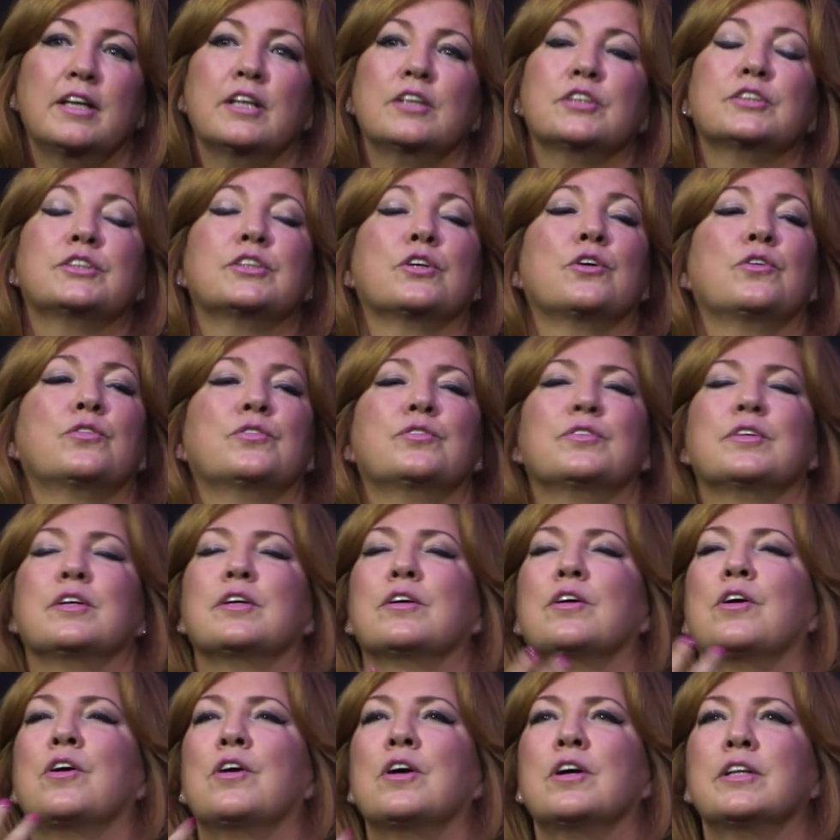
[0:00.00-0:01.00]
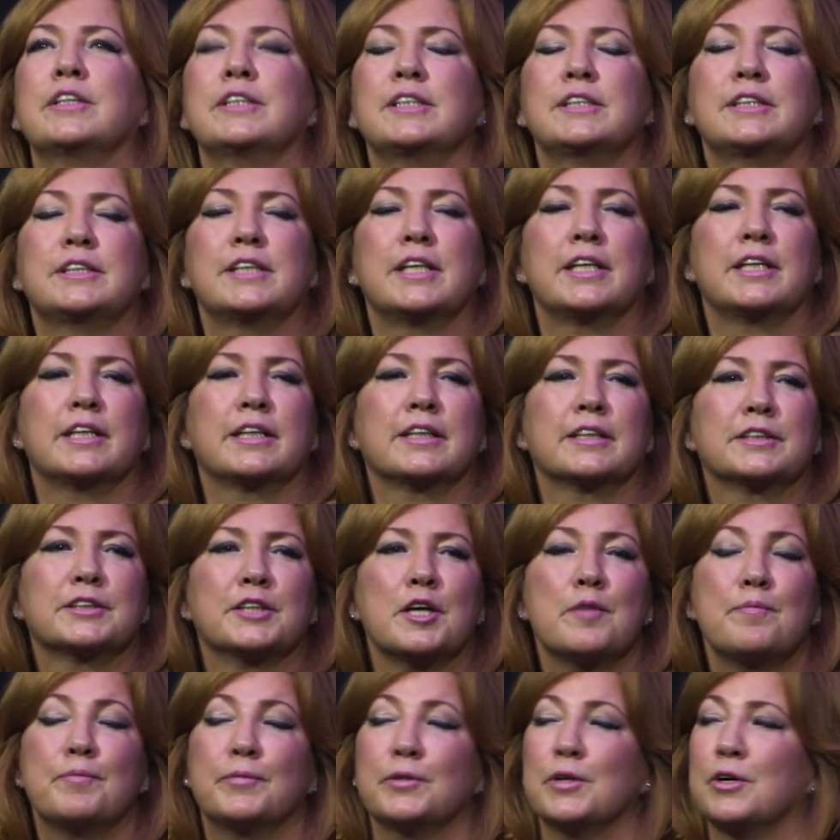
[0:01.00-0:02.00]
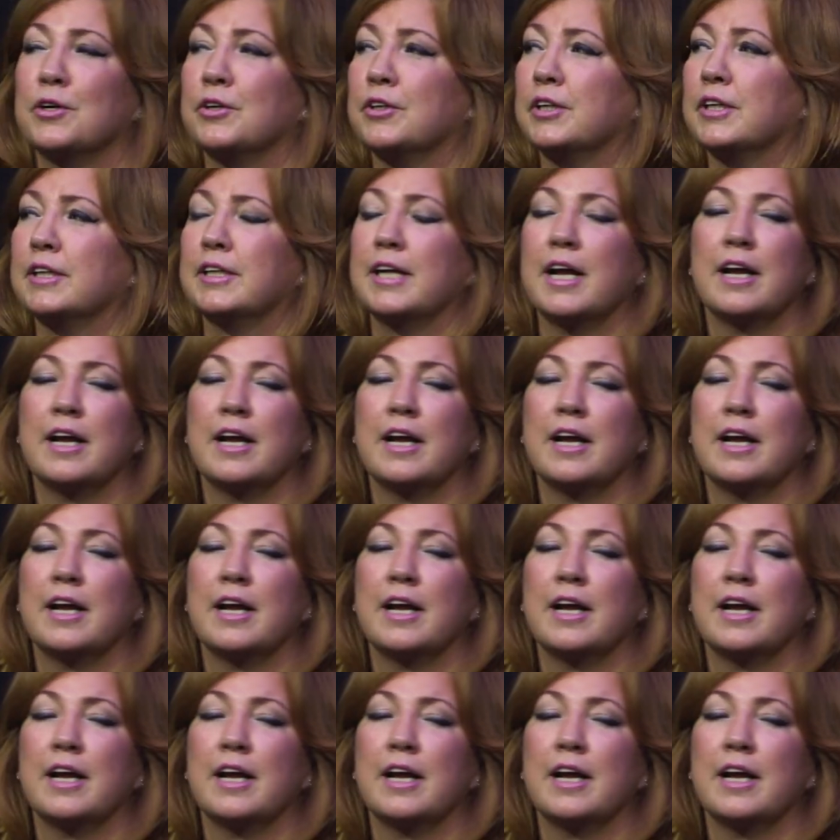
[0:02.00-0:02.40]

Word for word: So all this data gets uploaded,